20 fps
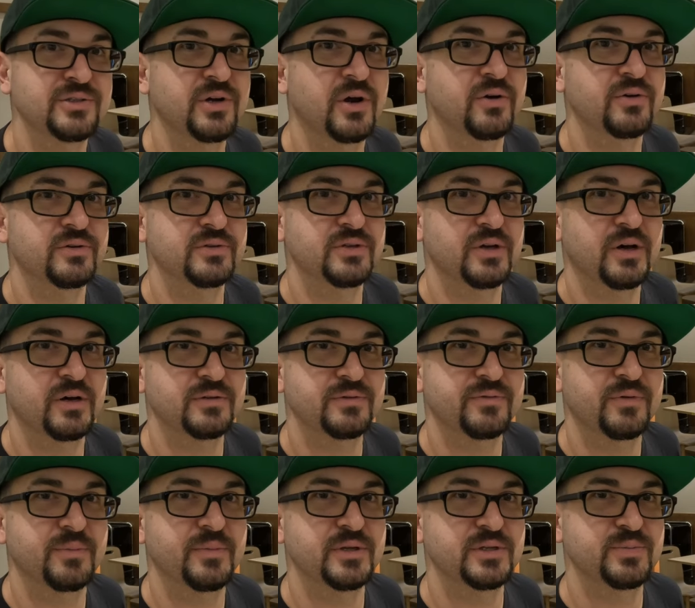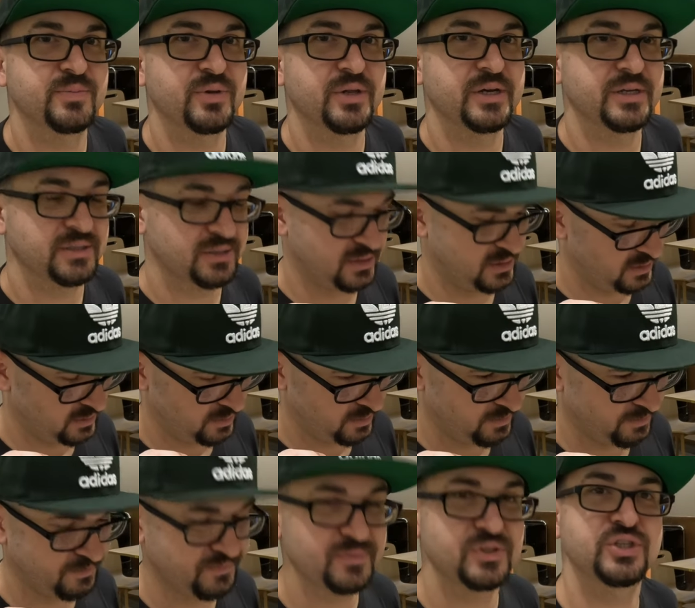tartar sauce from this place.
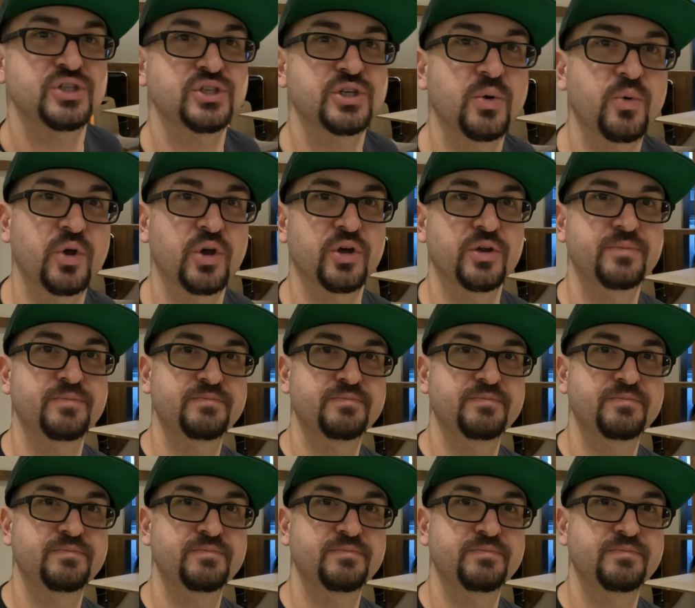It's so good.